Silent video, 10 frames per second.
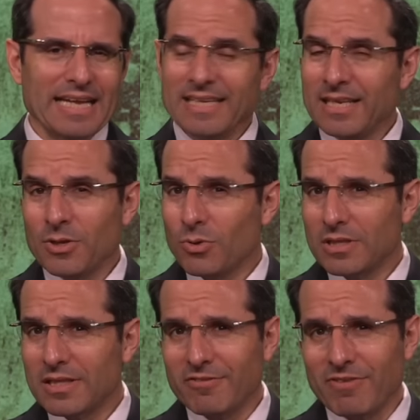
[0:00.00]
I didn't know
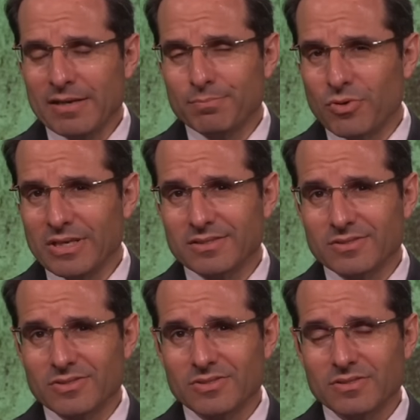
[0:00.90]
that the Divine
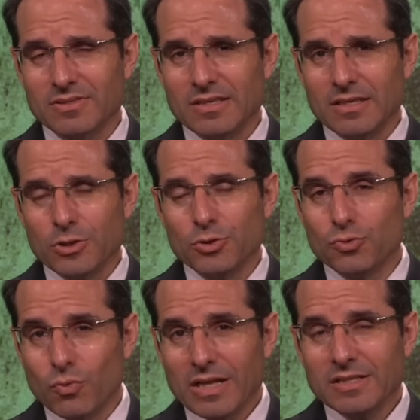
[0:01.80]
Presence
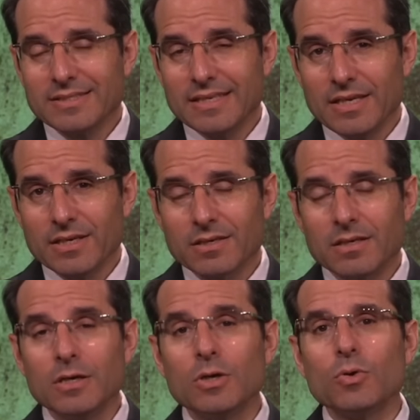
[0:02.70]
dwells
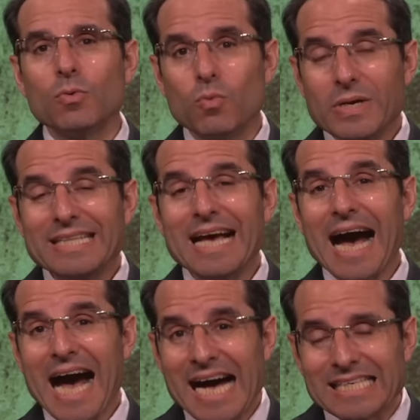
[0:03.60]
here with
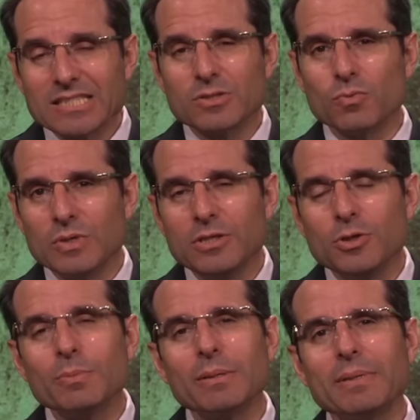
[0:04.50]
us, with
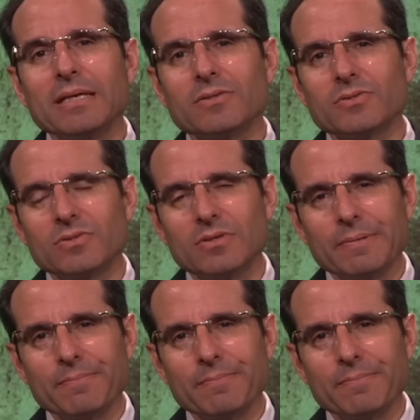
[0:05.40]
human beings.